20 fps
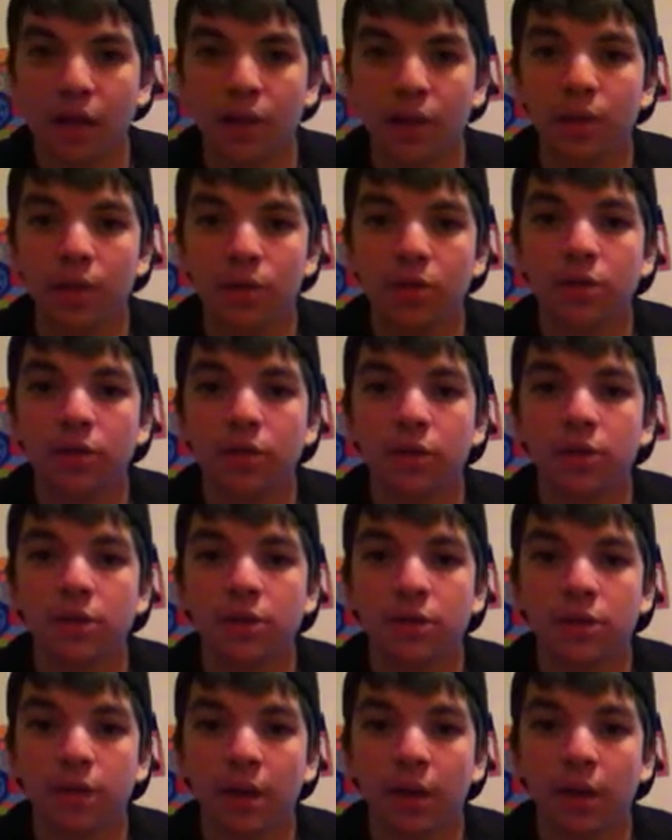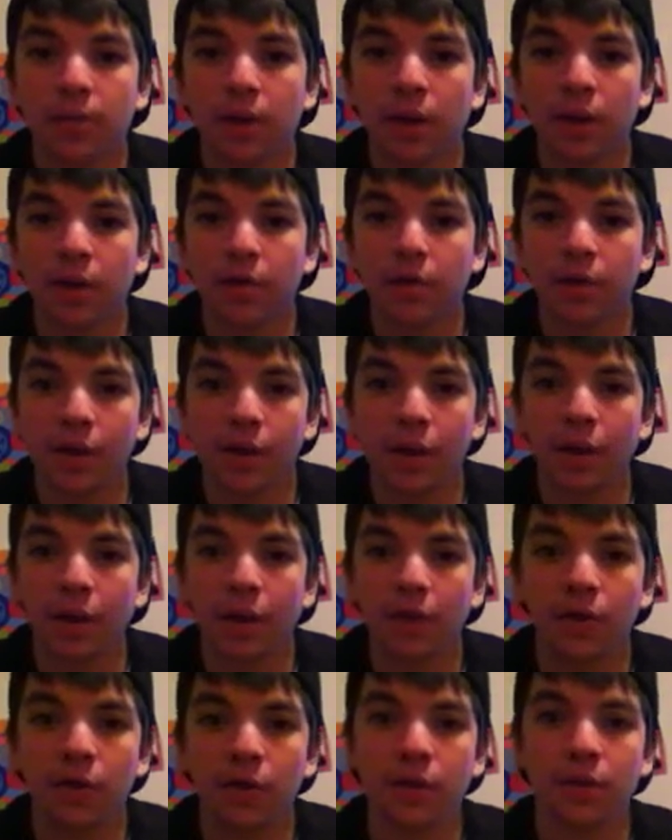The newer version, yeah, but I don't really
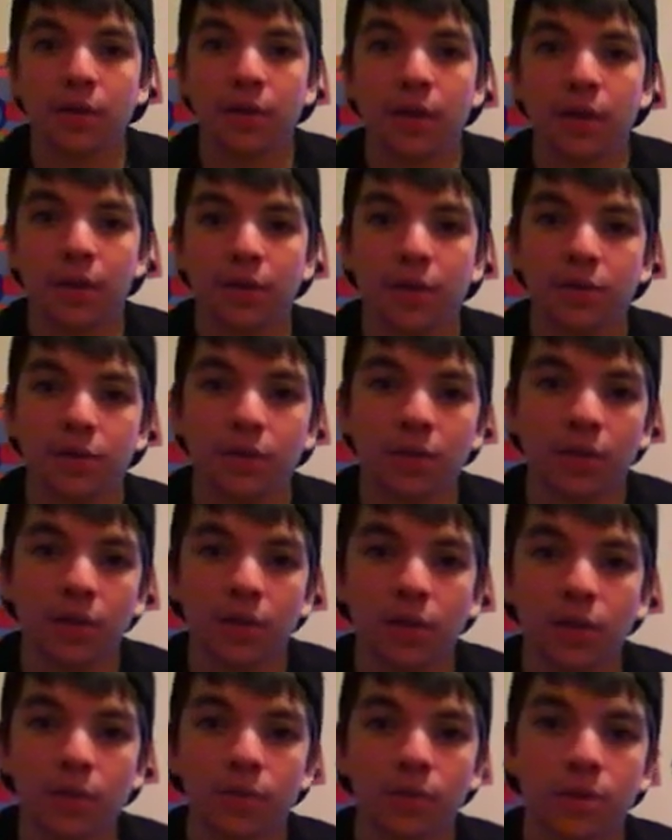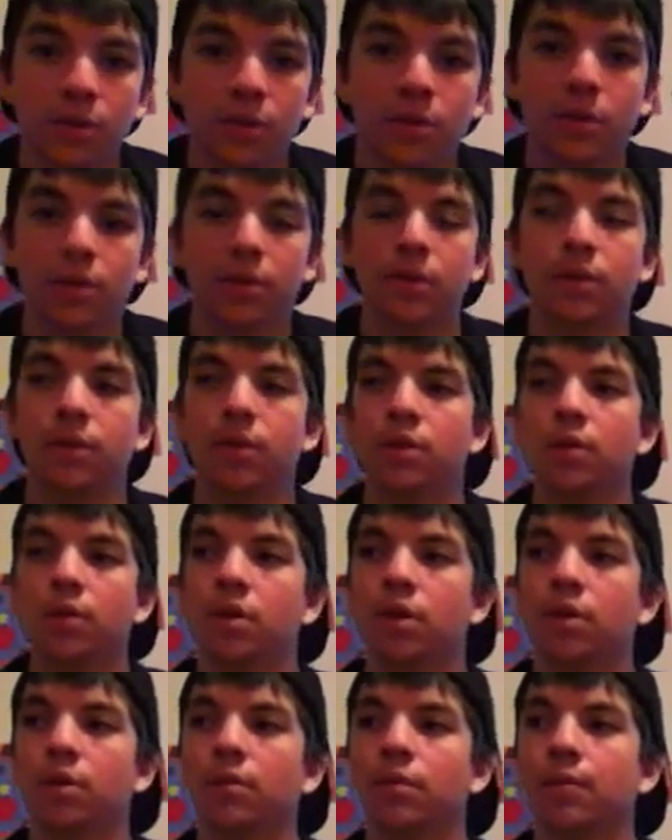like using it. I like using the older version,
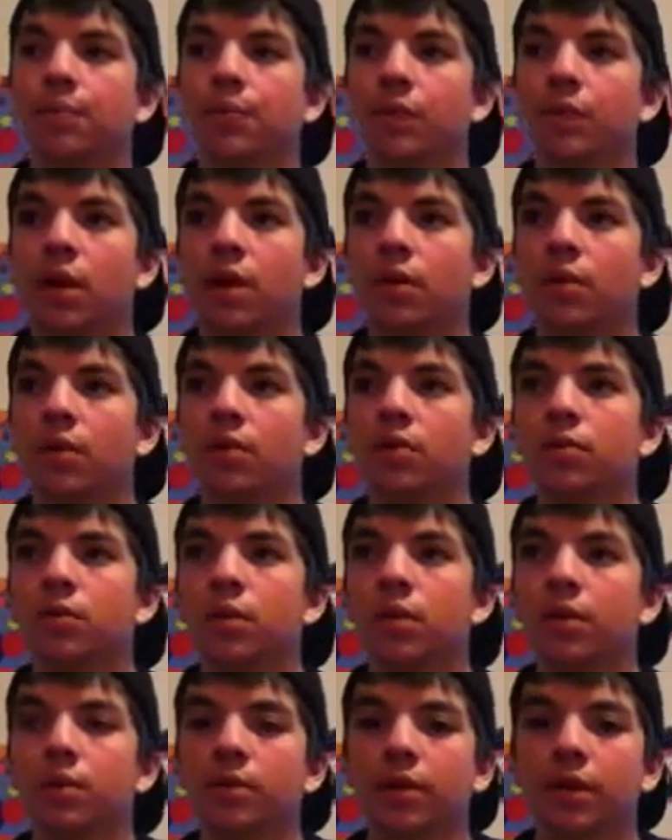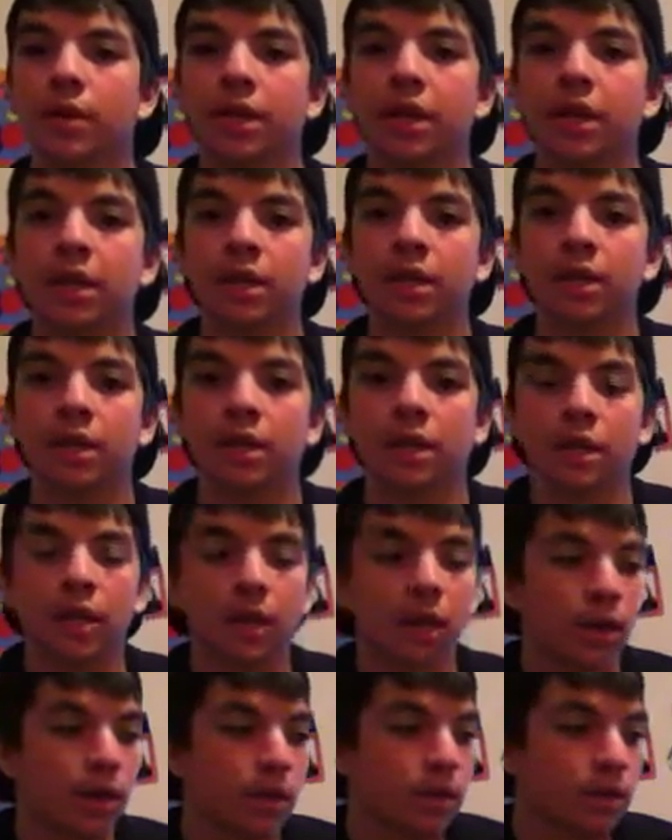so it won't work with that.
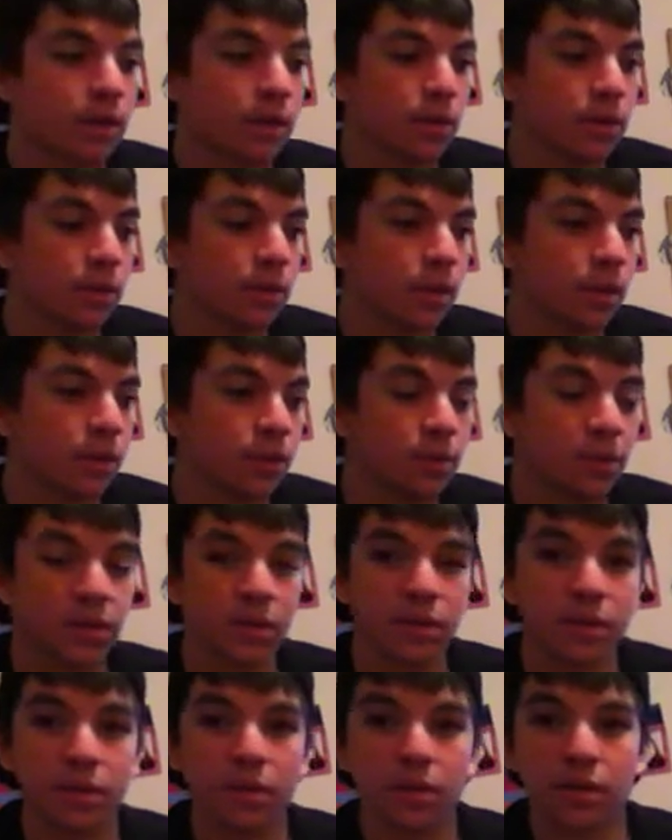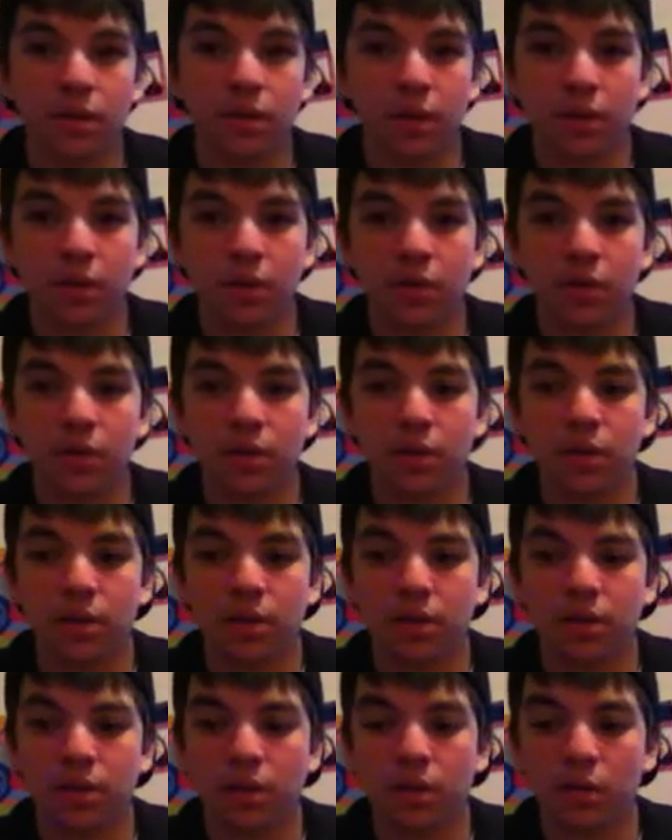So I'm just stuck using
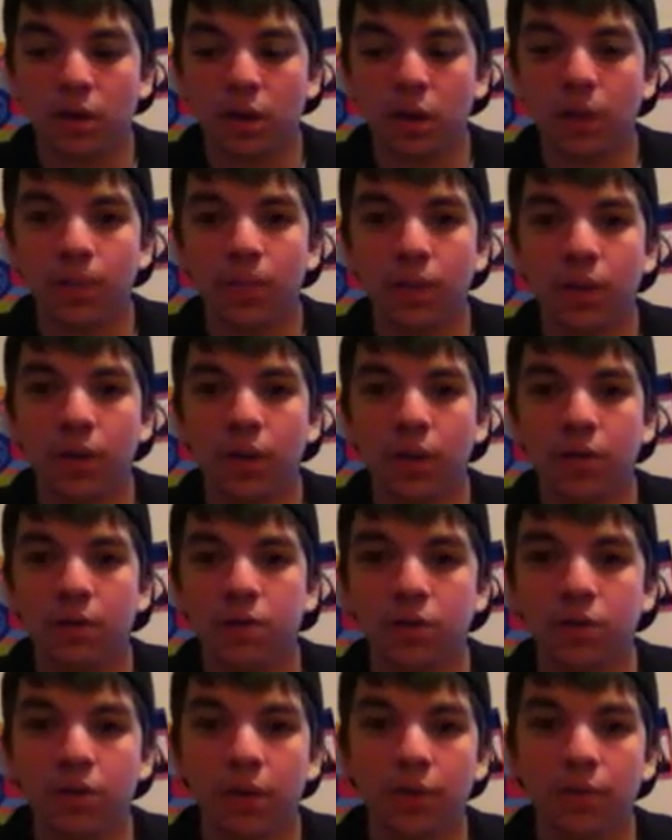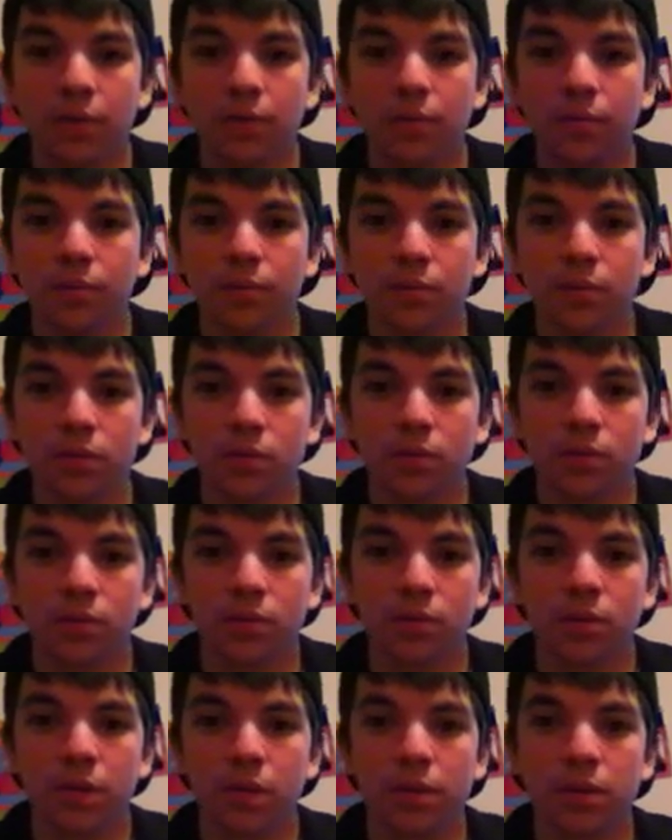or uploading straight
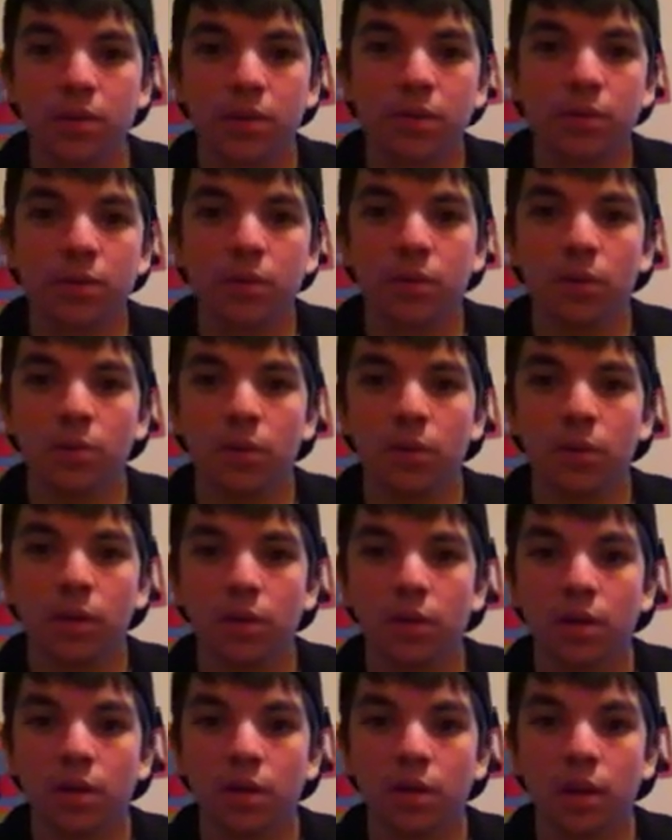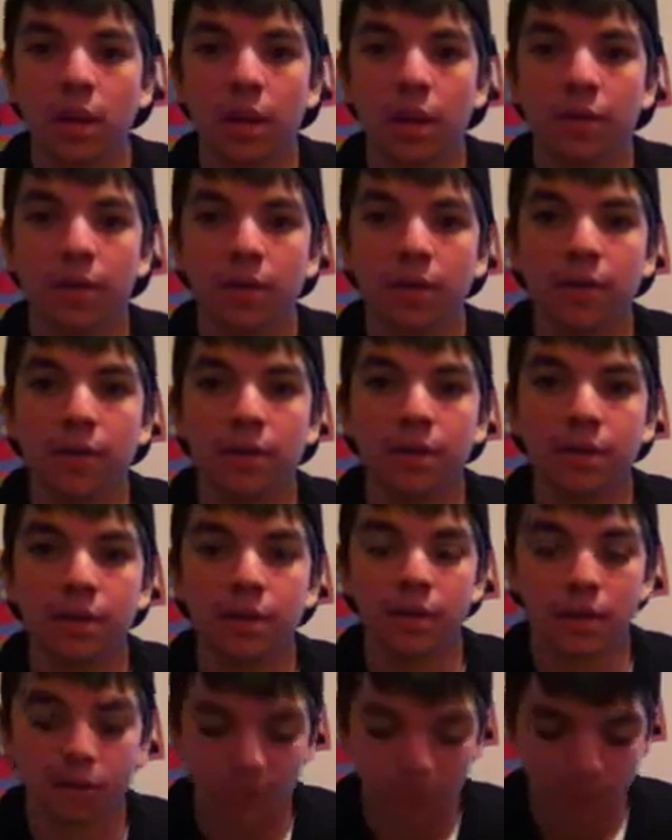to YouTube with the iPhone
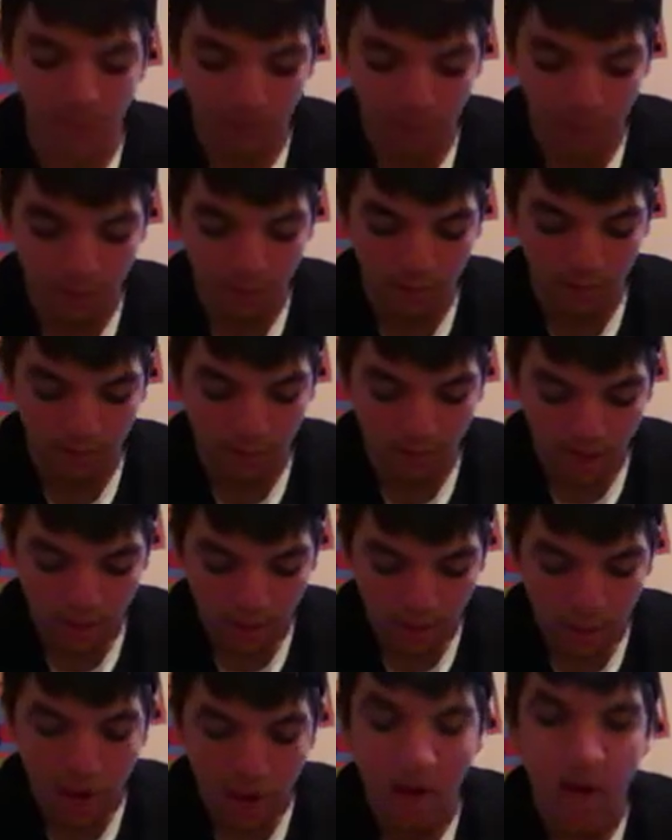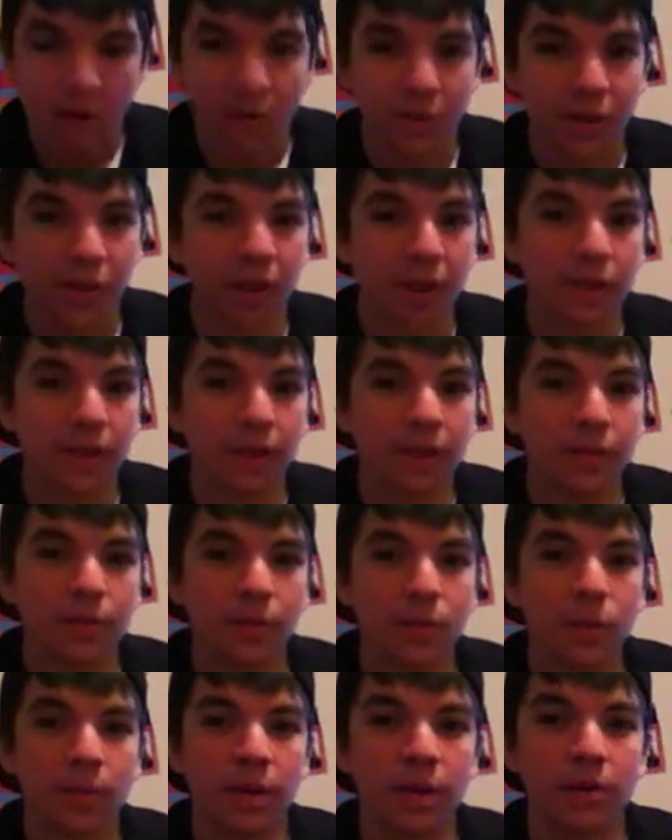itself. I don't really like that
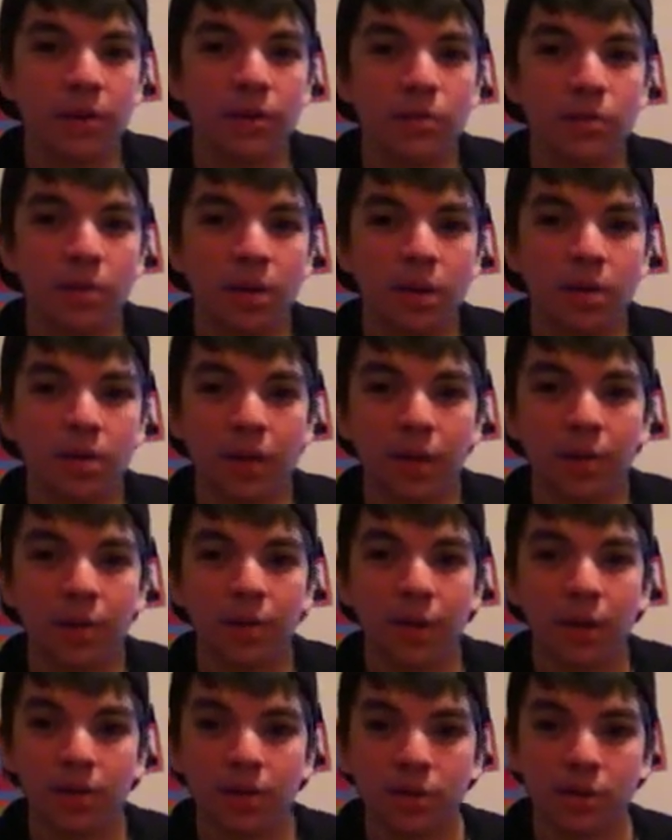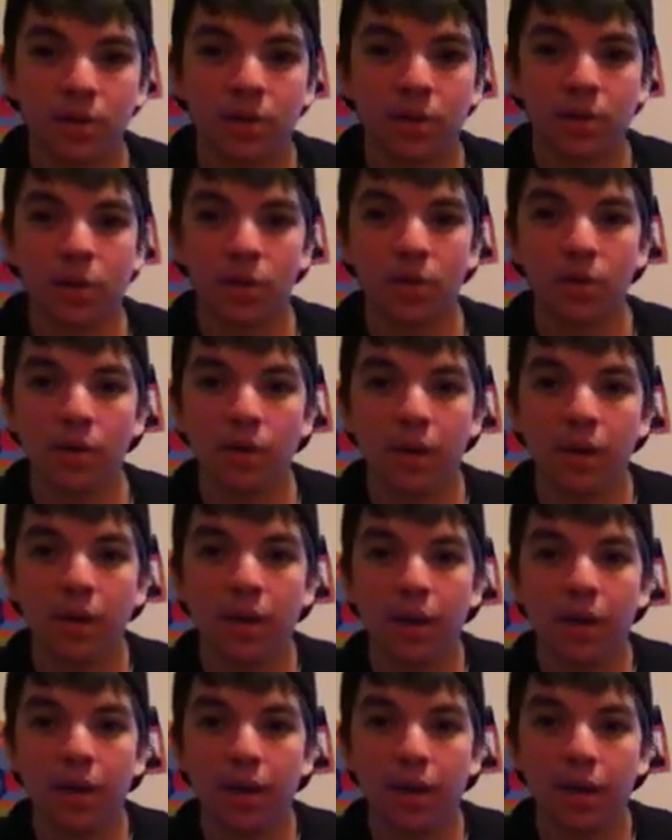format too much. I'd rather just go in and
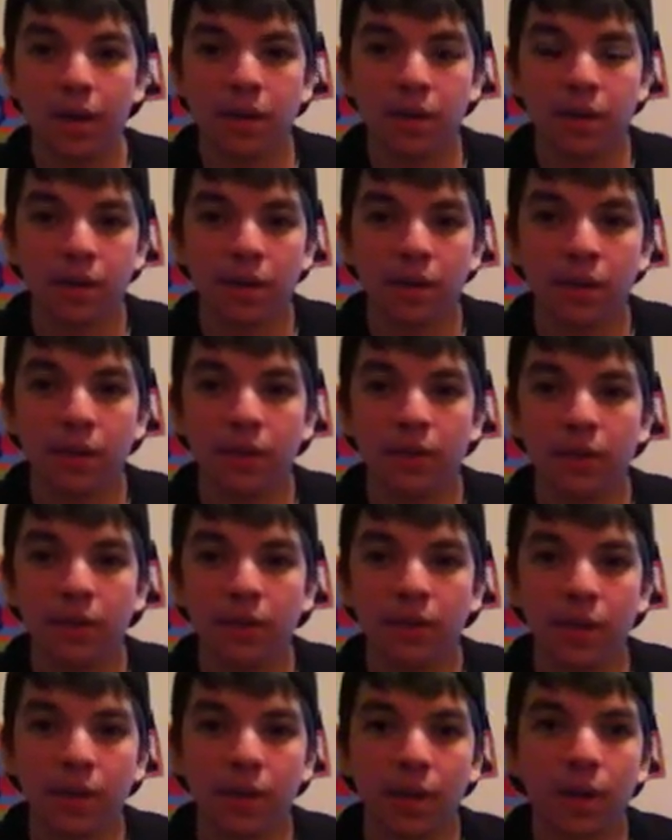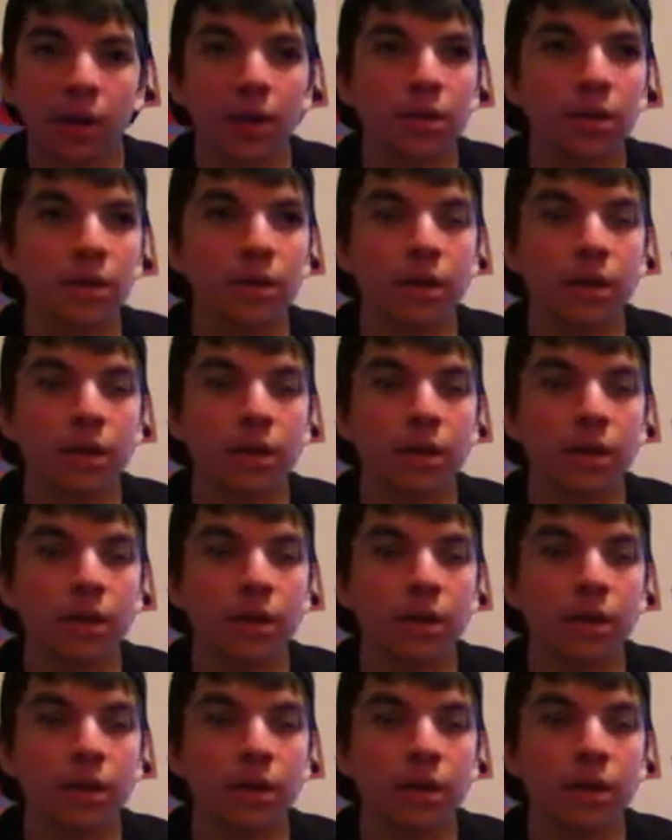edit each and every video.